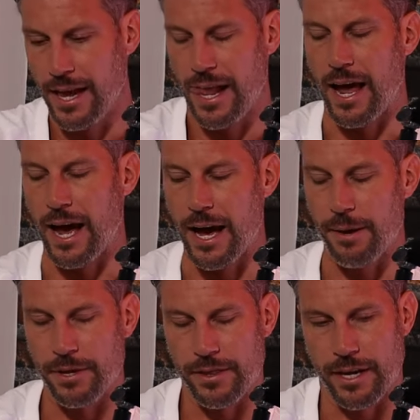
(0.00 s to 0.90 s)

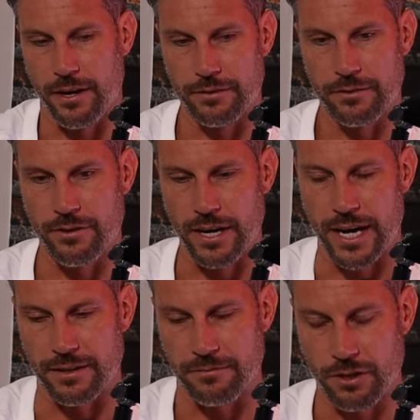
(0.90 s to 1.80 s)
Um, and then I'd
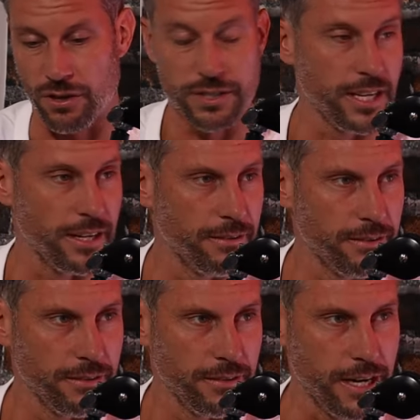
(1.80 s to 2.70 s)
create content
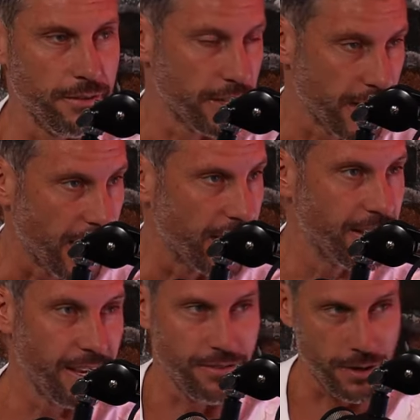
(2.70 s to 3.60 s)
every day,
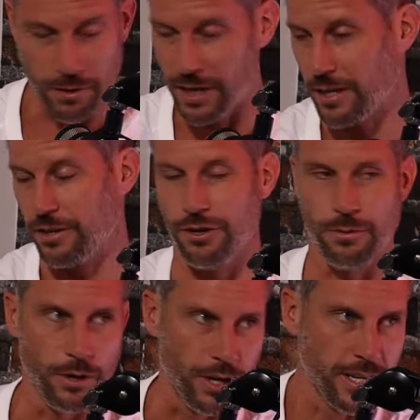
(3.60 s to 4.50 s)
every week, new
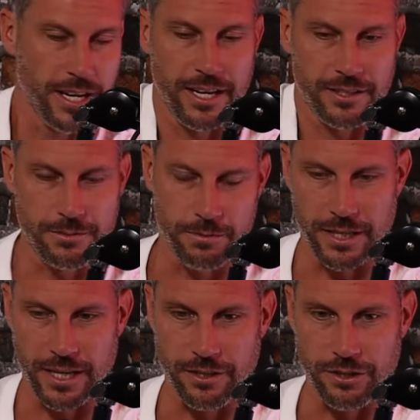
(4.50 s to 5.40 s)
workouts. We'd
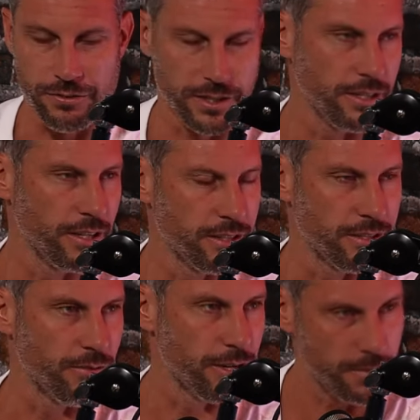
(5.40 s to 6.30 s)
get nutritionists
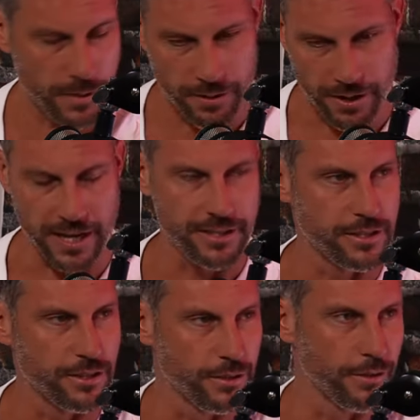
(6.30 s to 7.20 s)
and recipe creators
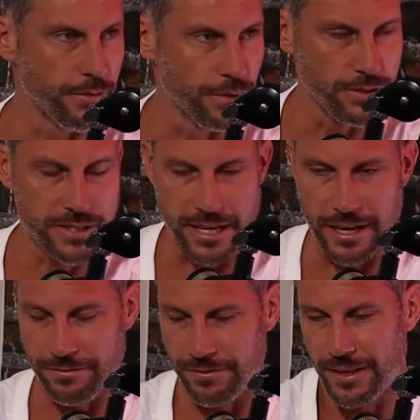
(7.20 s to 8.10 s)
to do the food
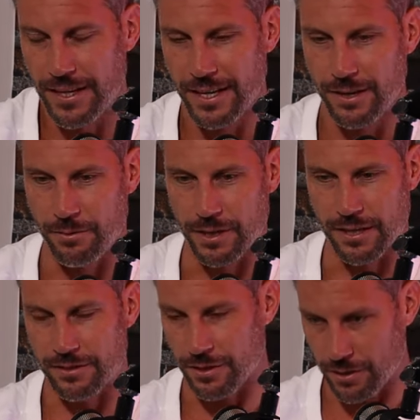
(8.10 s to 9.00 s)
stuff. We'd get
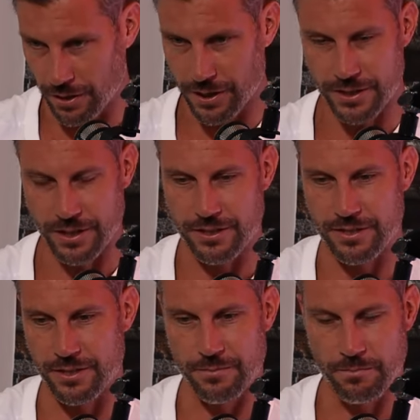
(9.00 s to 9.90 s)

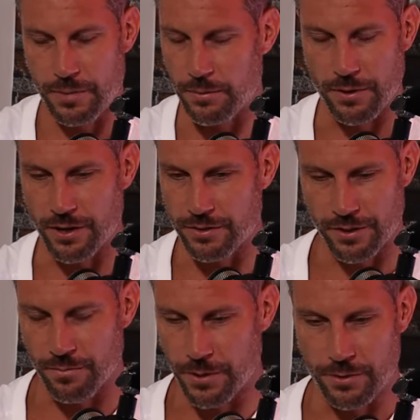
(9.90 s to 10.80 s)
psychologists and people that I'd sort
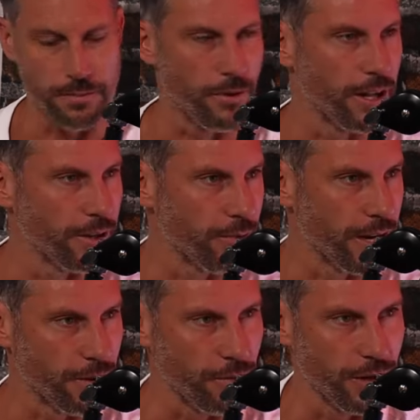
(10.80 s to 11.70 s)
of built in my little
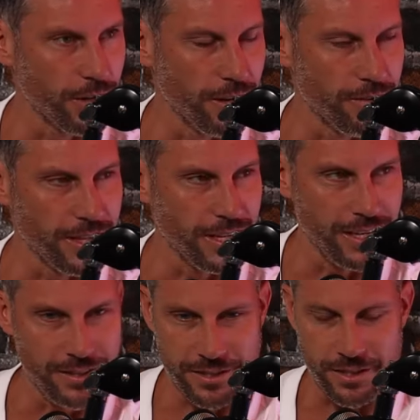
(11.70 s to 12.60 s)
network over the
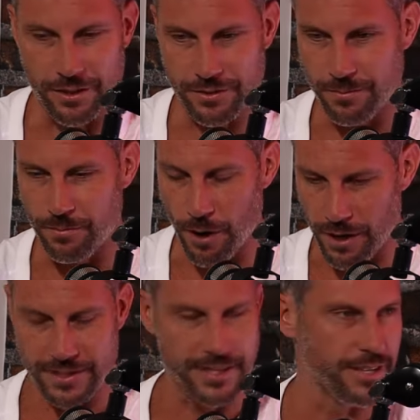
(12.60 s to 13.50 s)
years to do some
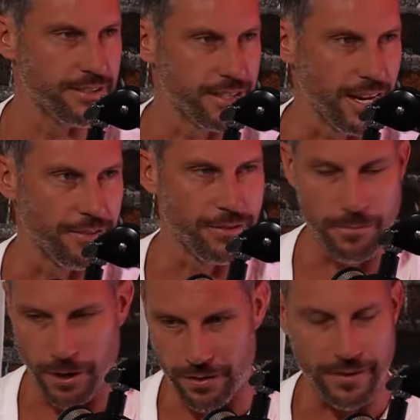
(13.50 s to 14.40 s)
mindset stuff and
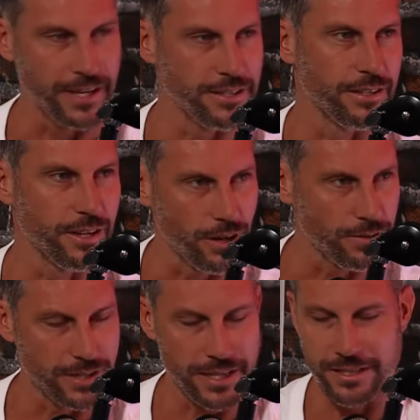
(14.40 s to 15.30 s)
motivation,
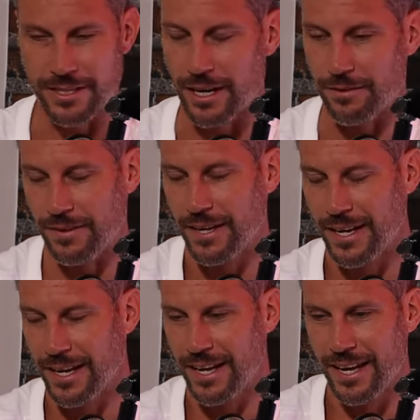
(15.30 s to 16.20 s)
goal-setting mm. stuff.
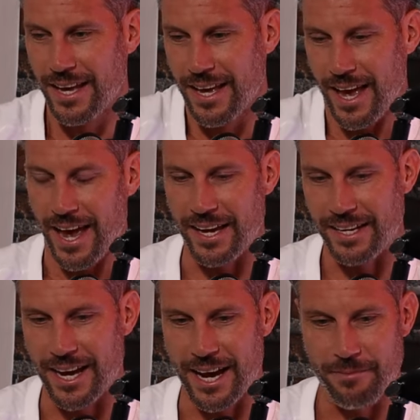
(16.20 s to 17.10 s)
And,
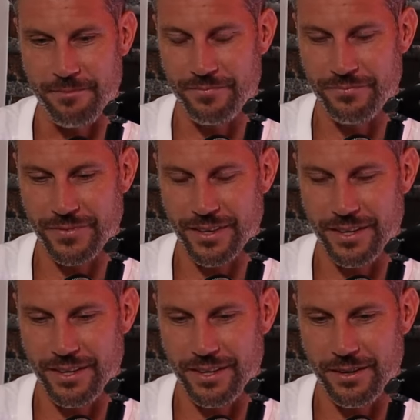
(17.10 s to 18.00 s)
um,
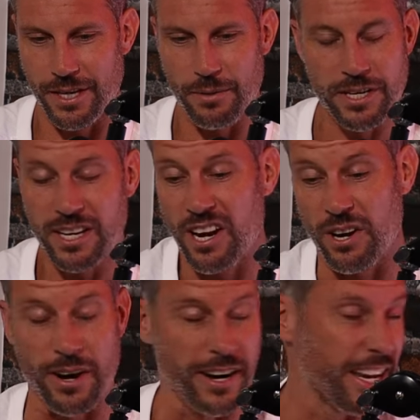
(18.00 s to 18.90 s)
yeah, we didn't know
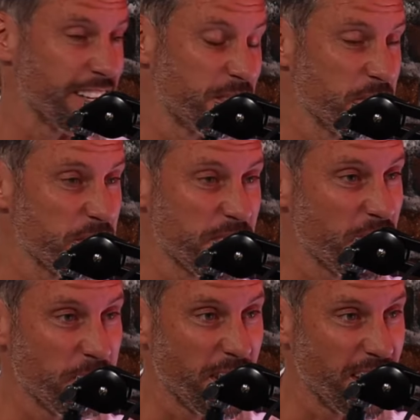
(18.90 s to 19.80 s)
who our customer was going
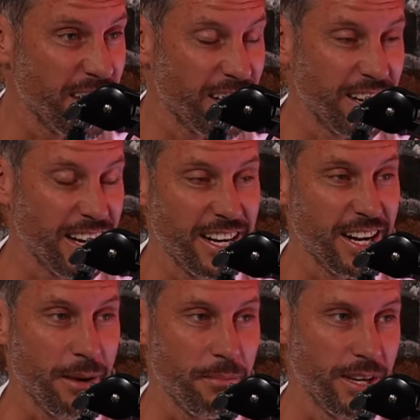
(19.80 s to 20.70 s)
to be, and it ended
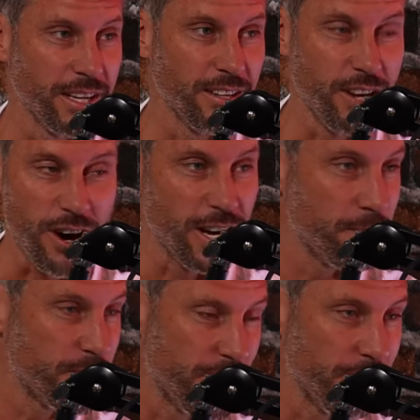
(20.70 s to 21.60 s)
up being ninety
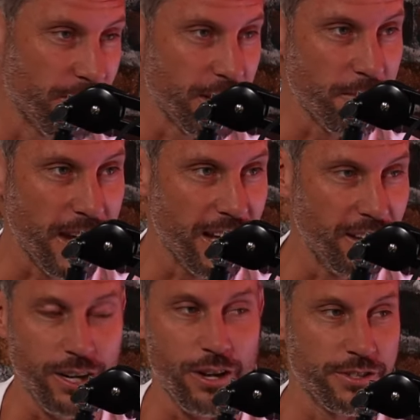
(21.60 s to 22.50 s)
percent female
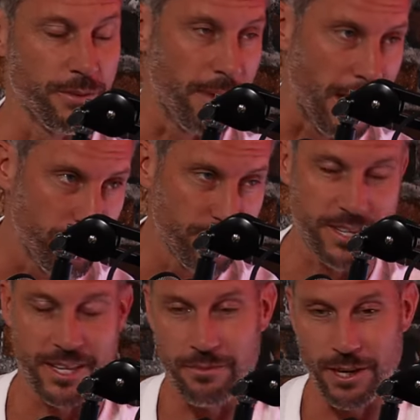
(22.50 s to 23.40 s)
and lots of mums.
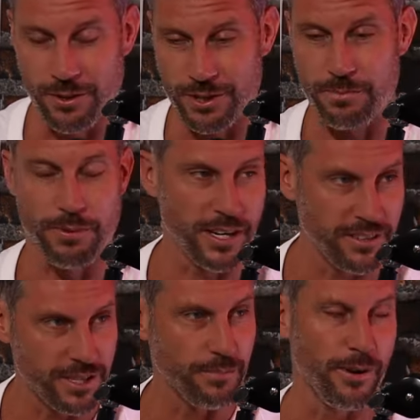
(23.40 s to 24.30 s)
So then we launched
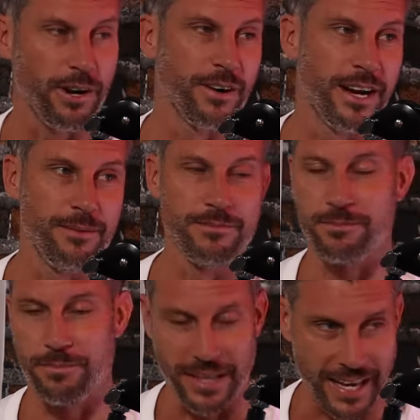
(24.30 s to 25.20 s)
pregnancy programs
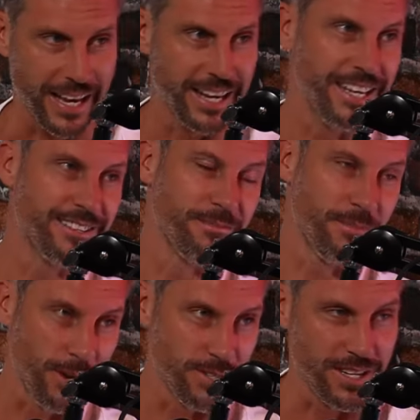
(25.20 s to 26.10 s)
and Pilates and
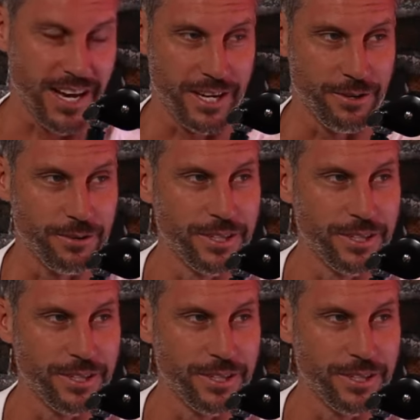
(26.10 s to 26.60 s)
postnatal.